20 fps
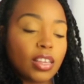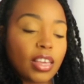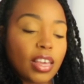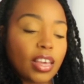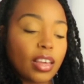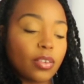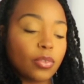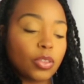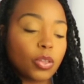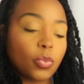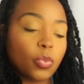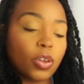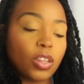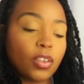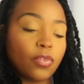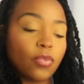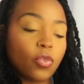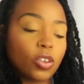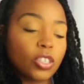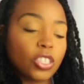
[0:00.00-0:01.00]
Yeah, the
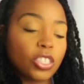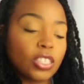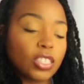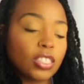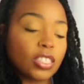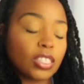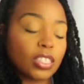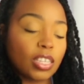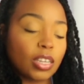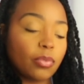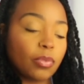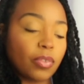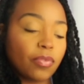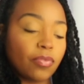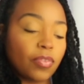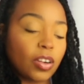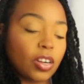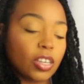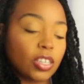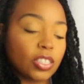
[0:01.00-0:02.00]
Wheel of Fortune is in
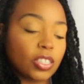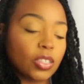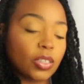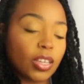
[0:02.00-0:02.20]
reverse.